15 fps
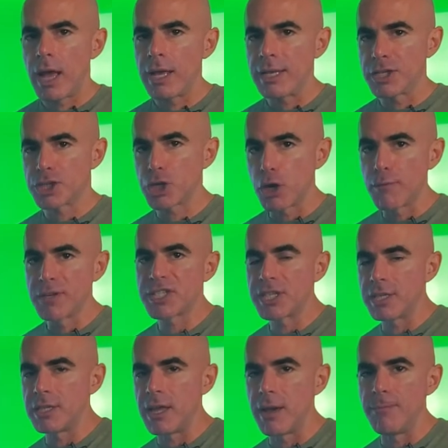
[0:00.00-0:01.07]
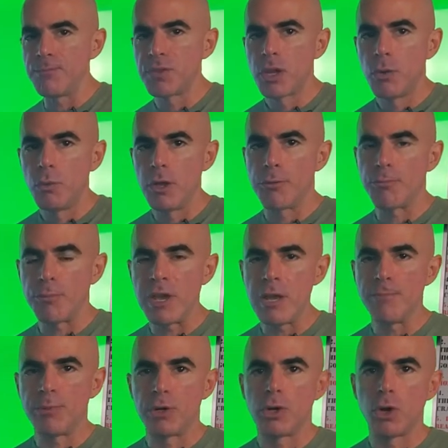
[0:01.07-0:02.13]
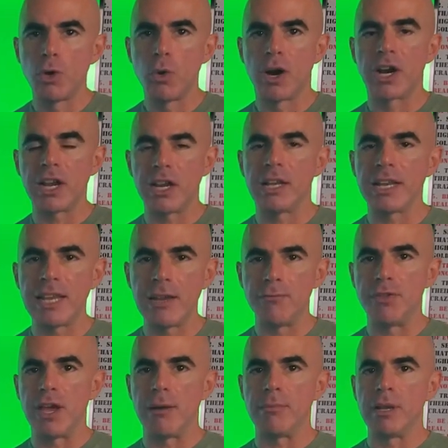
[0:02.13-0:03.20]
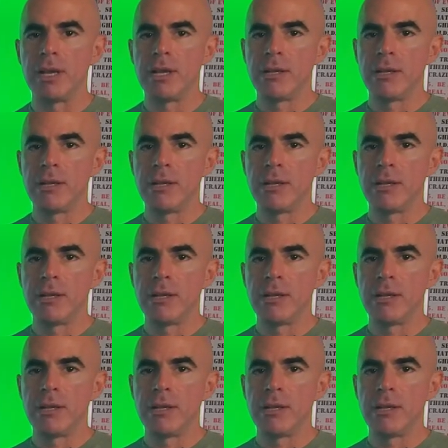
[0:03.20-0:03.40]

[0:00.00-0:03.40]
servicing them with people who are going to give them